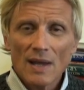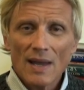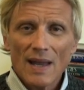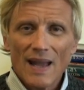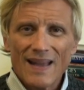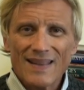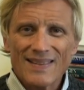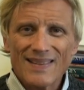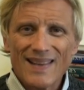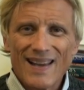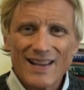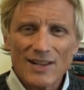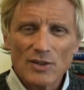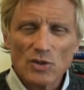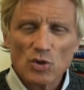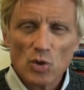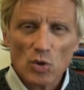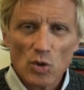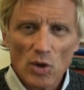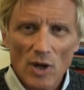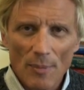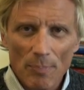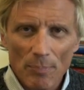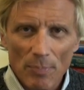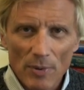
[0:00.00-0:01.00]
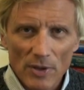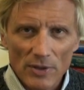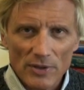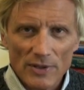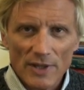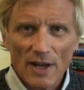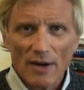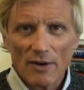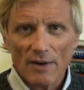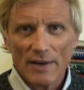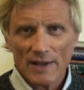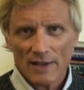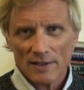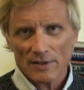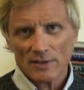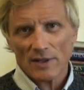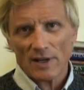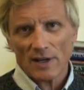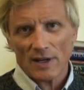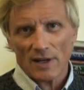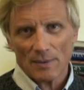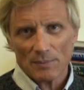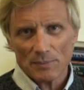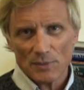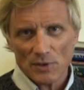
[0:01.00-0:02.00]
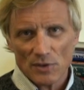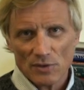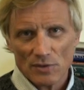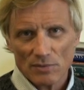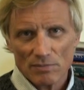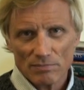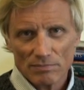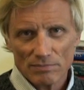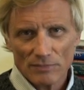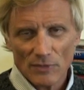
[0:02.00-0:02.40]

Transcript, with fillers: and they tripled their incomes